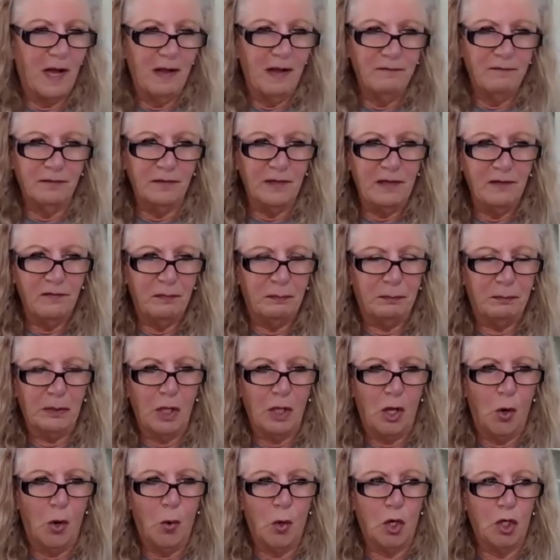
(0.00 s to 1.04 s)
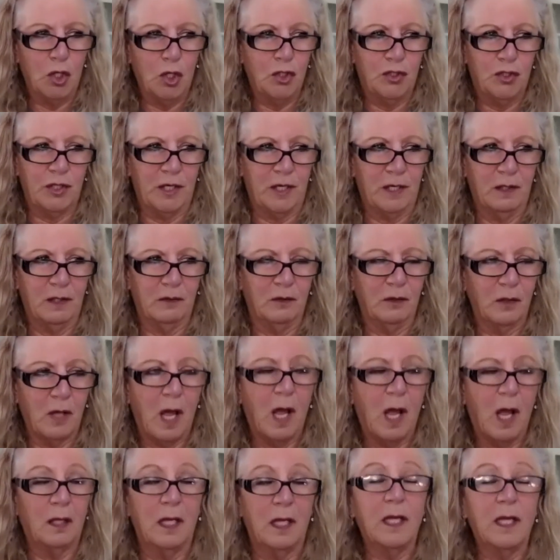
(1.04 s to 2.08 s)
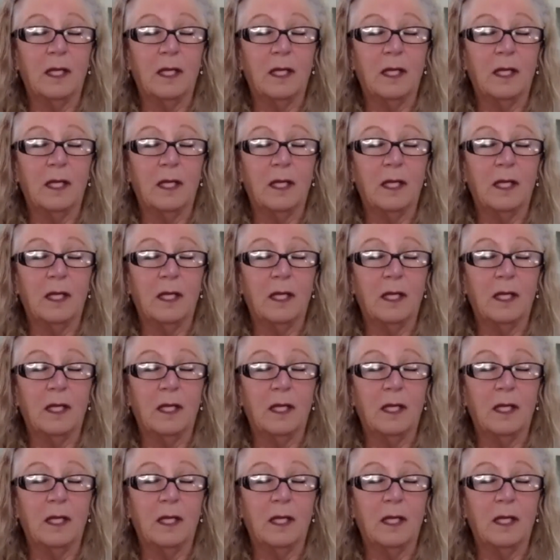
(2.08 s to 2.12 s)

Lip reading: leaf blowers and like.